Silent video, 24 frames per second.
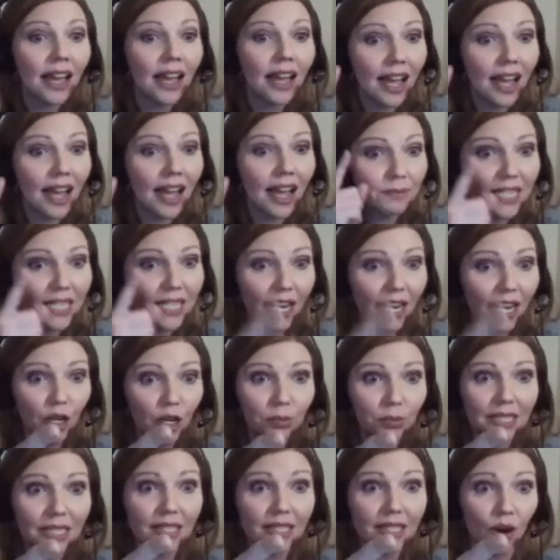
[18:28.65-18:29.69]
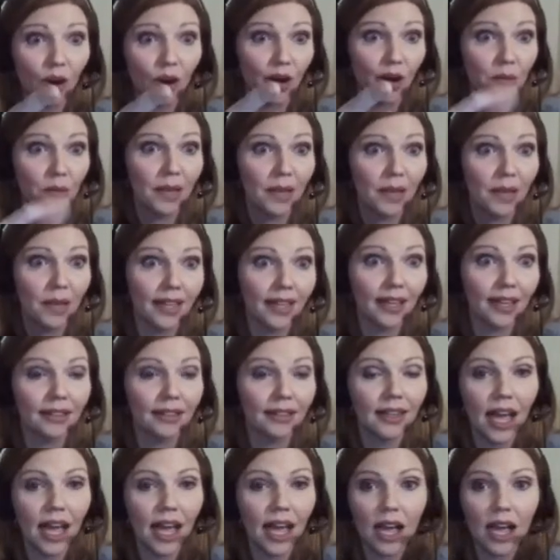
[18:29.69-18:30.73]
I am terribly sorry about that.
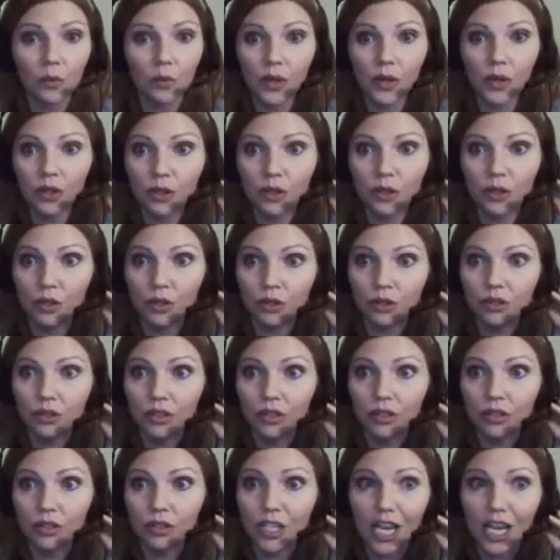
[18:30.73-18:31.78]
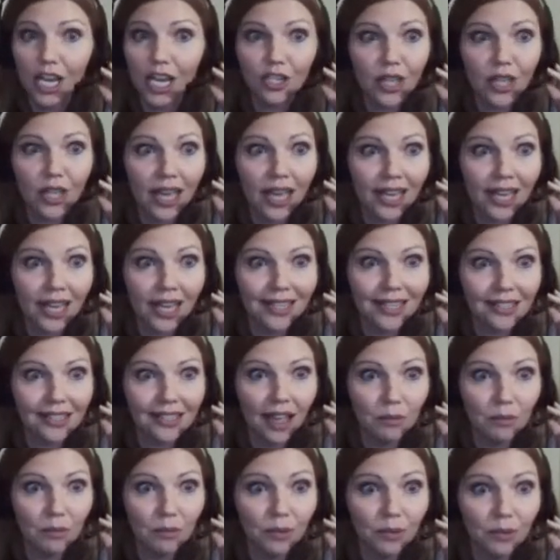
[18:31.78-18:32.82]
I will change that
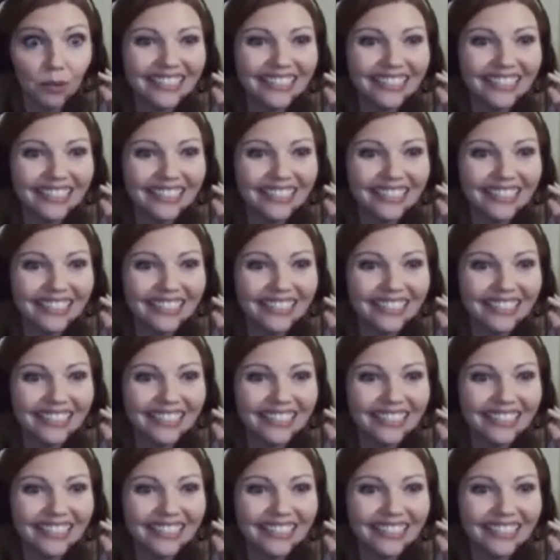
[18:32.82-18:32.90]
ASAP.